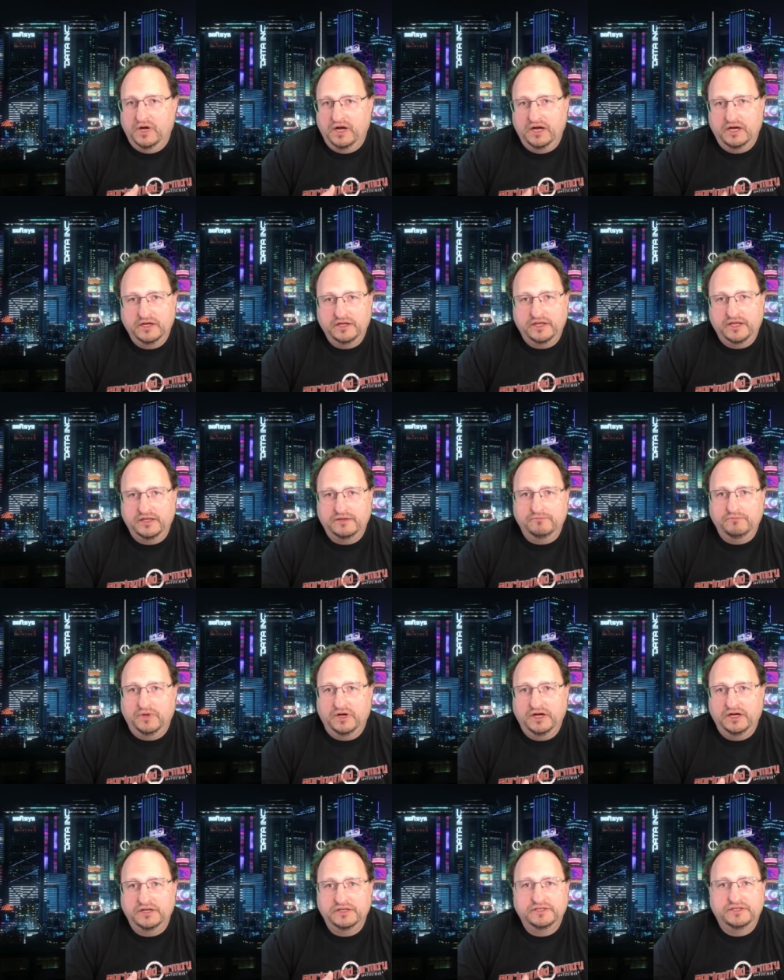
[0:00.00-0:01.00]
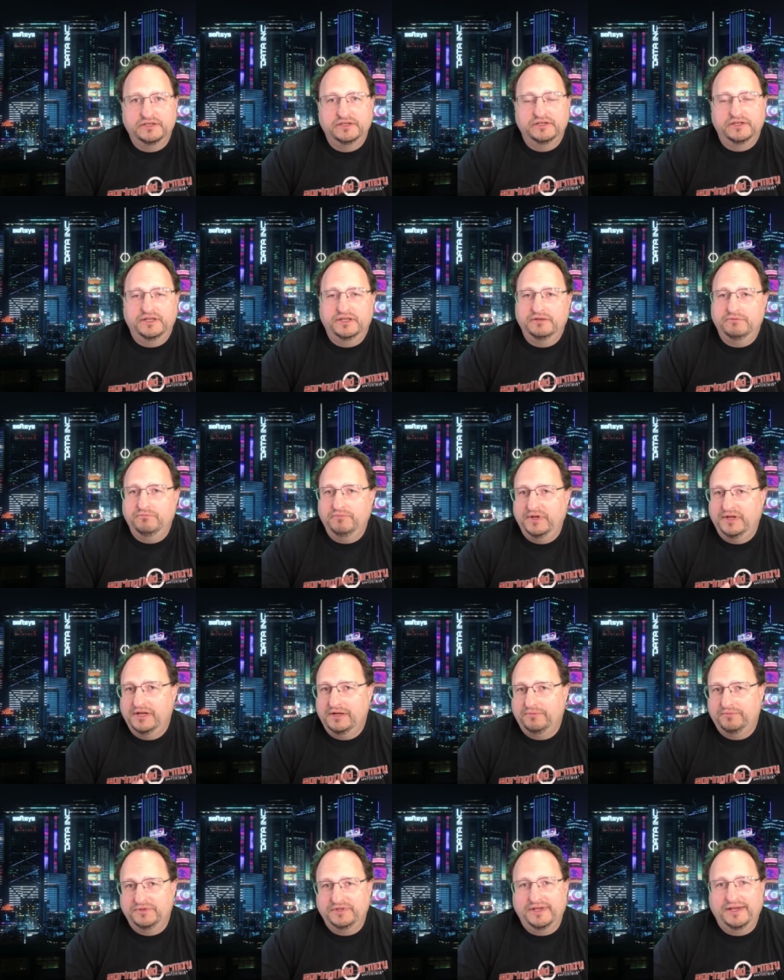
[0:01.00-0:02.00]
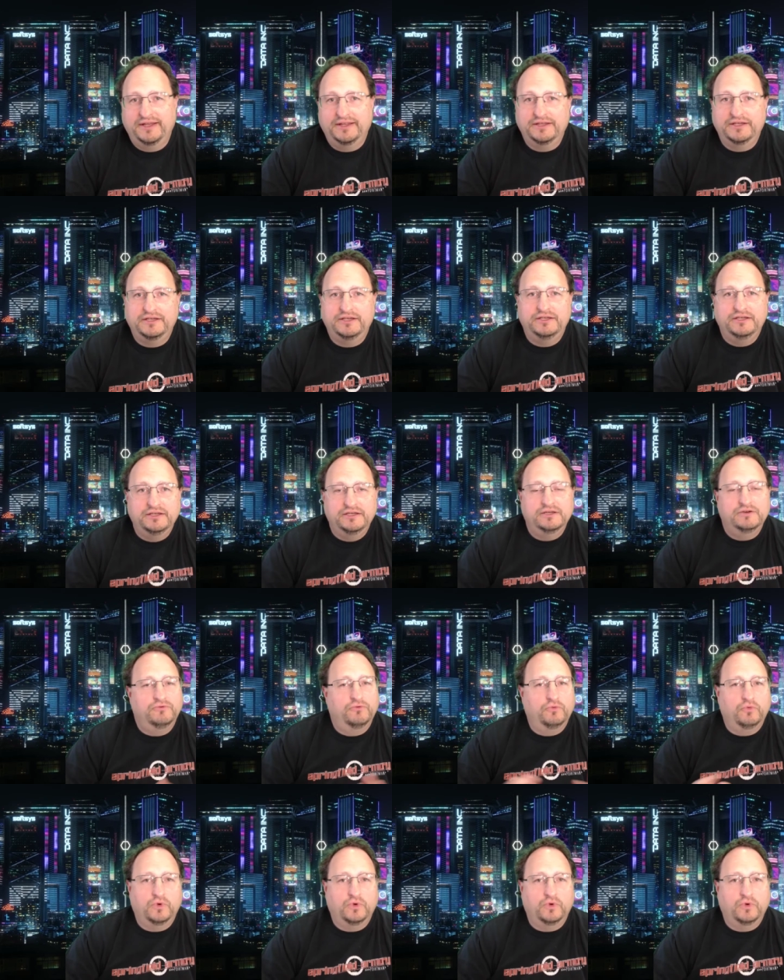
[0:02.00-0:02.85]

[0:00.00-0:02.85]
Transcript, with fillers: mug, getting mugged, getting beat up in the alley,